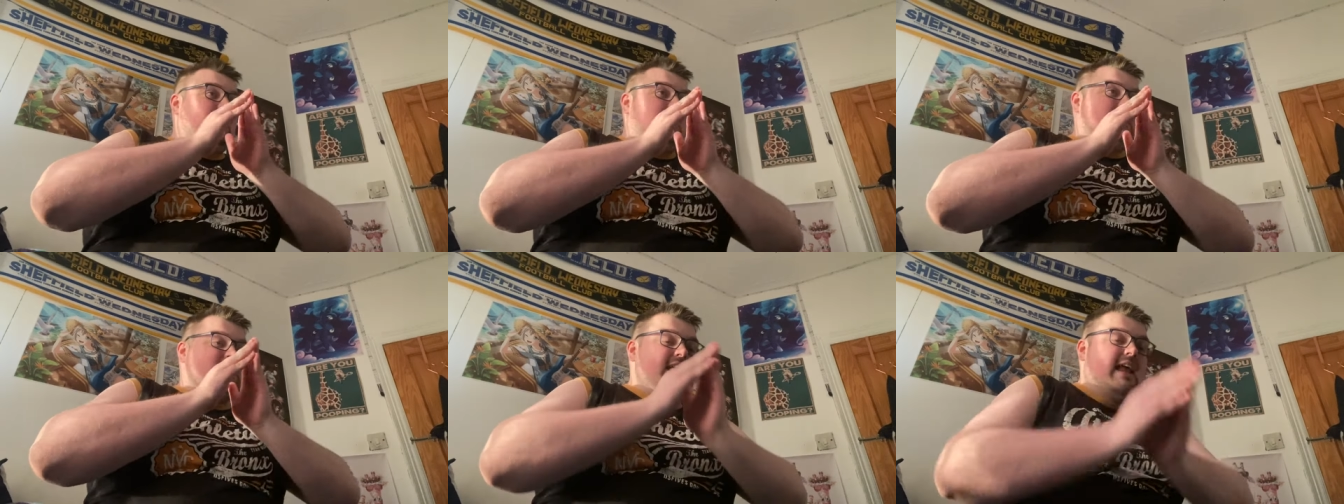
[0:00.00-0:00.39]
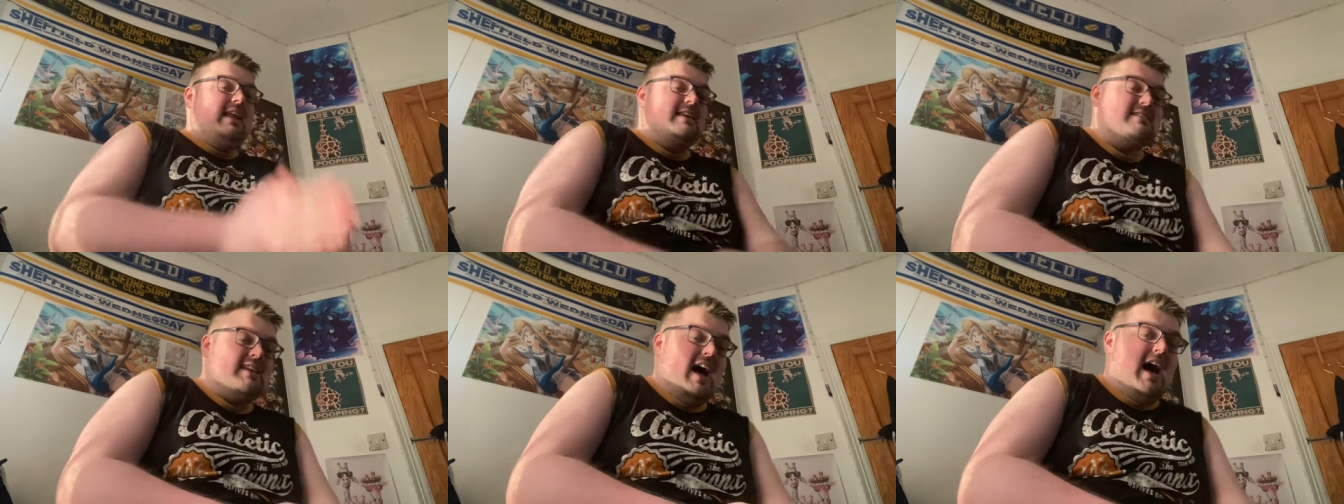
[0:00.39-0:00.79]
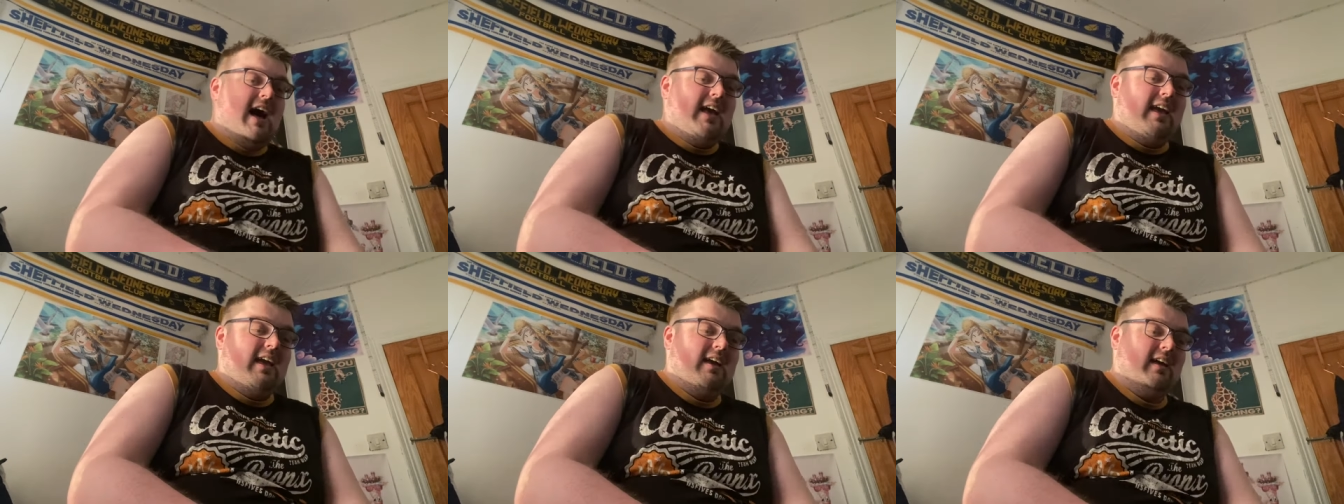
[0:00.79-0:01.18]
Zeddy
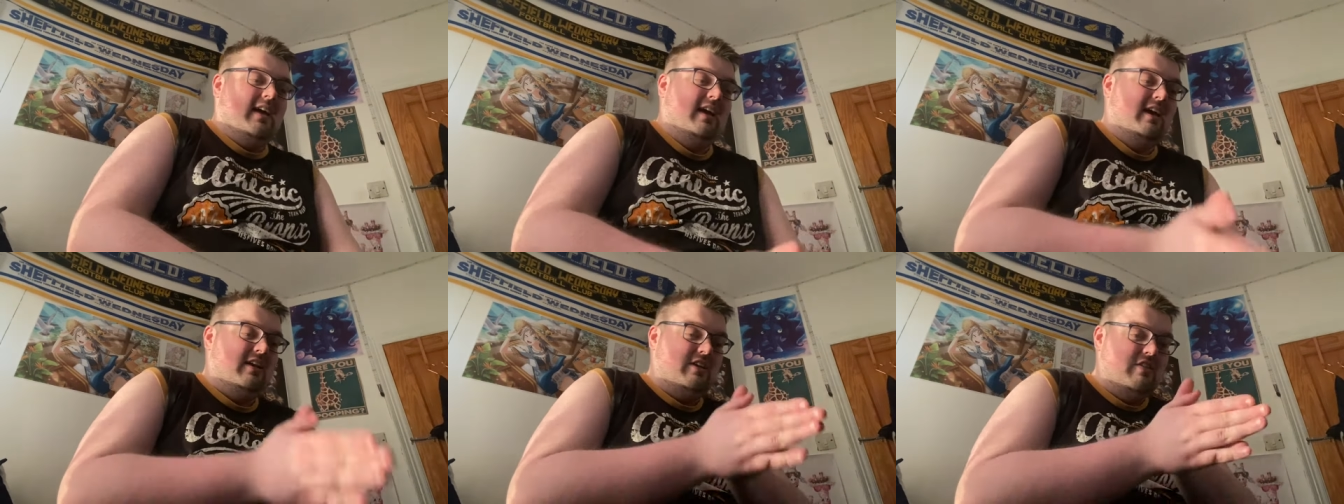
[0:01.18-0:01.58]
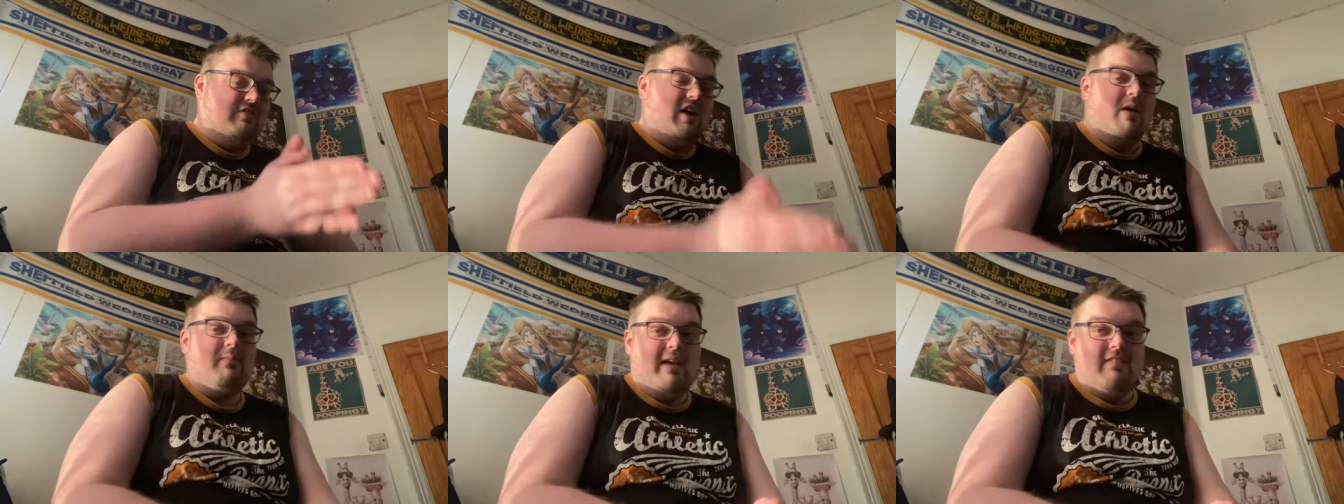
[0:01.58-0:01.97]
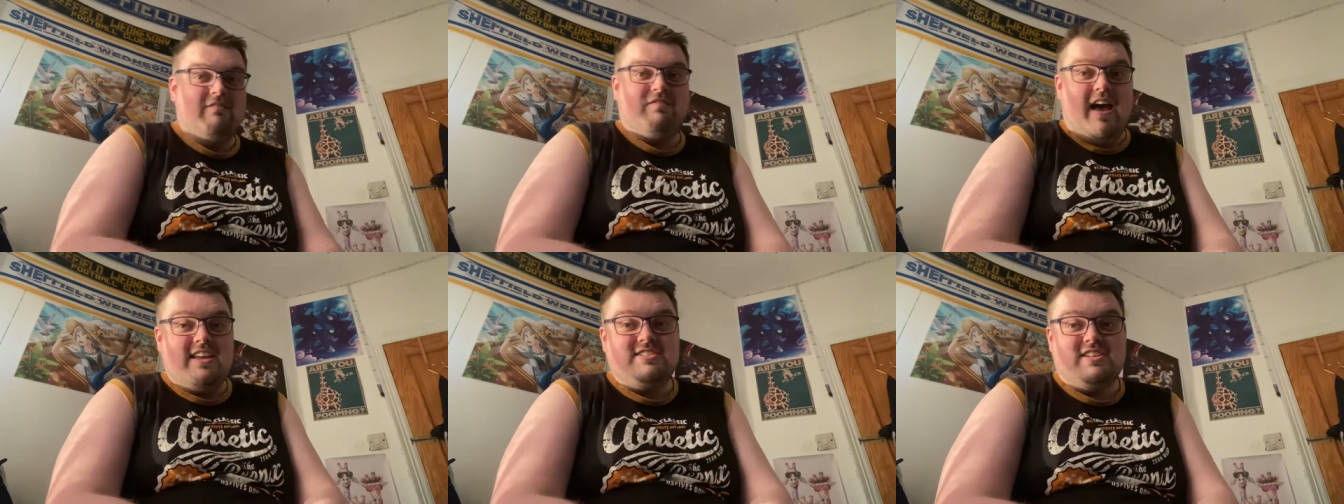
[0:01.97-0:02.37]
Sai you've got me
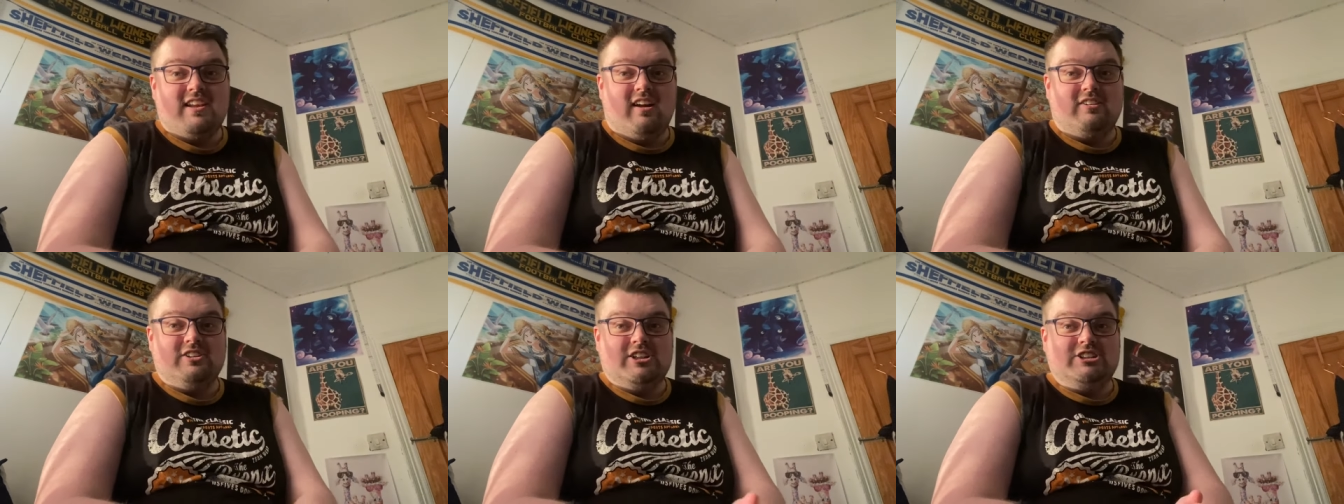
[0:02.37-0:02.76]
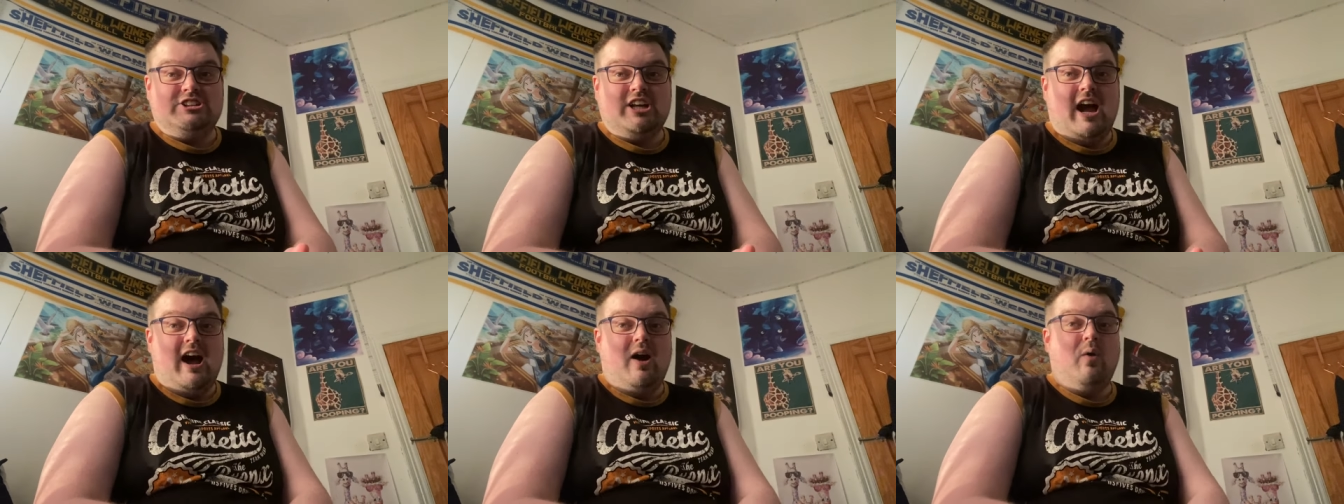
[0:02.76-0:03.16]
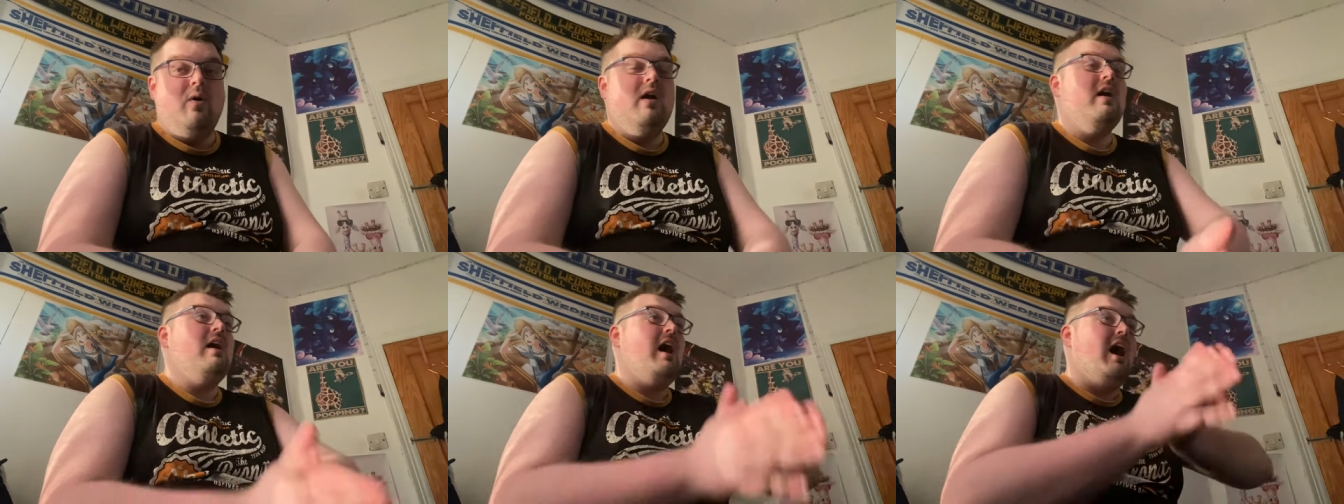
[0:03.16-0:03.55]
invested on your show.
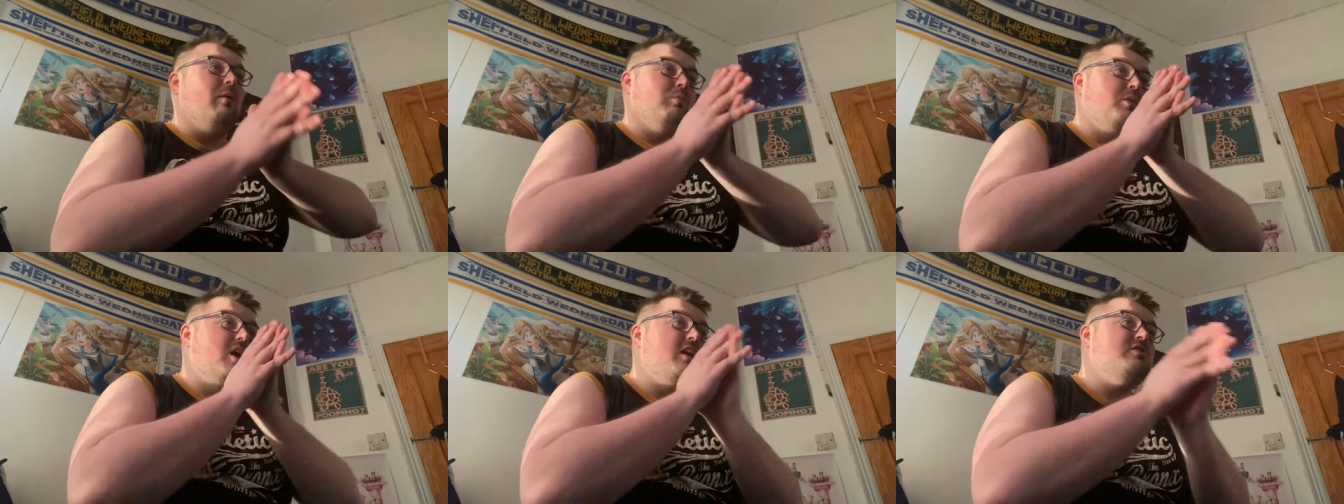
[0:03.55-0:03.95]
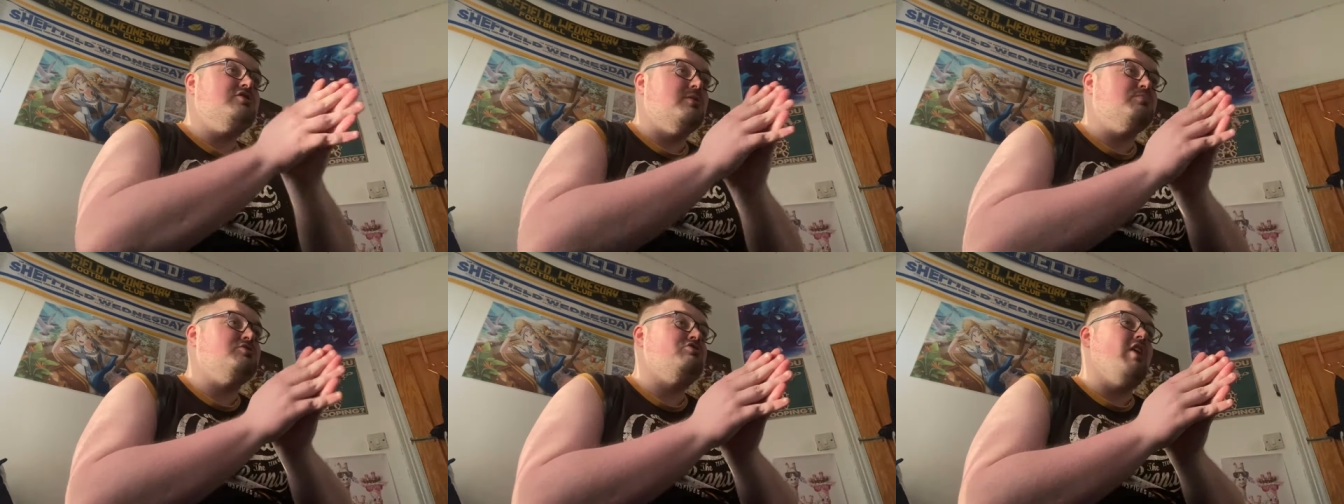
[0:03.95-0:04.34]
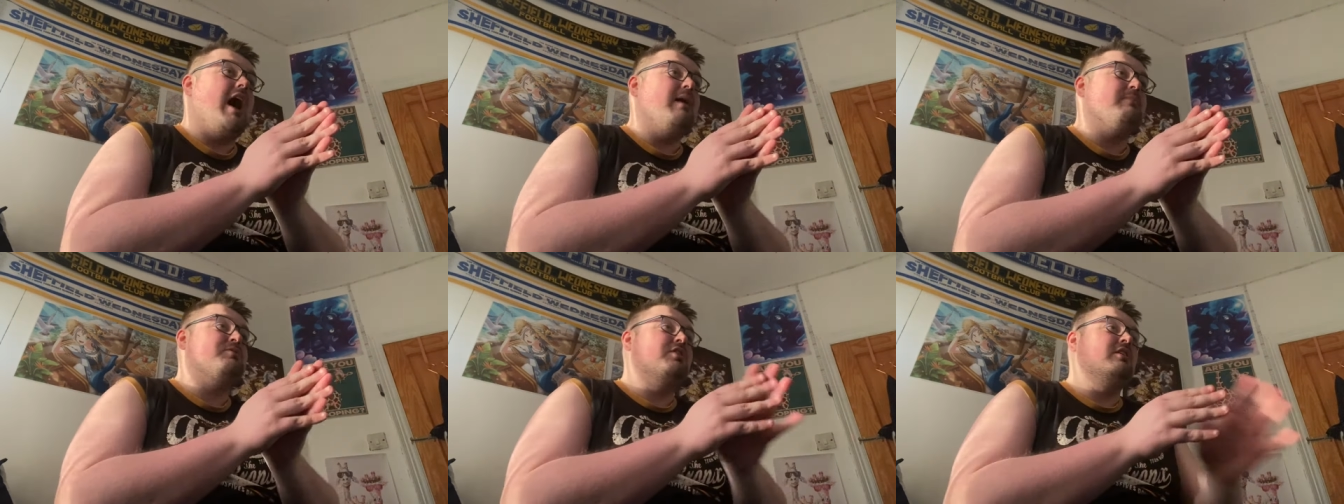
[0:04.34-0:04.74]
I'm going to
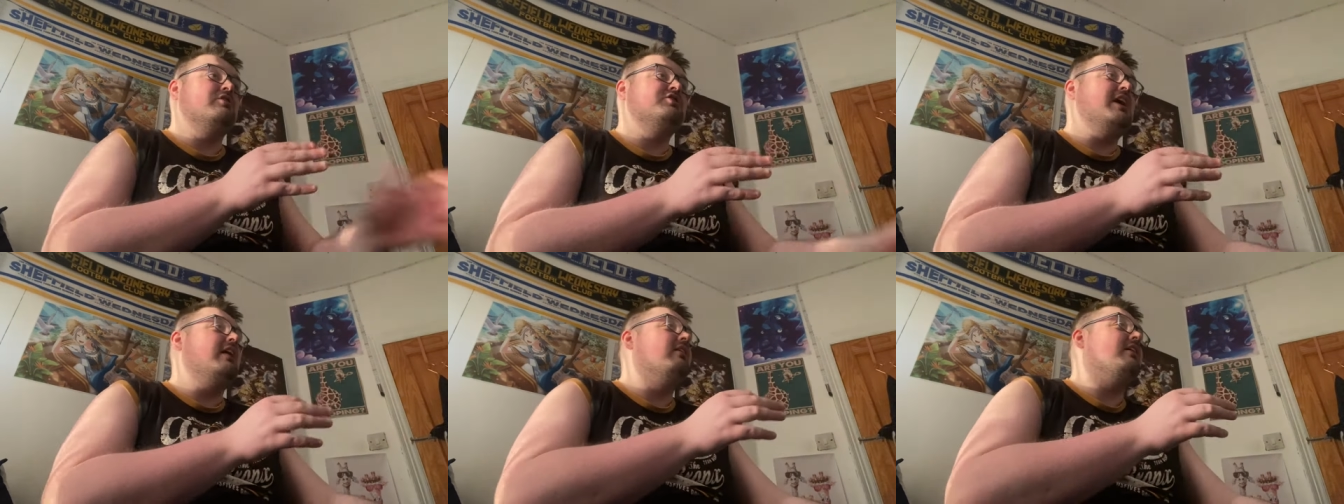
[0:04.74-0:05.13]
subscribe to your channel.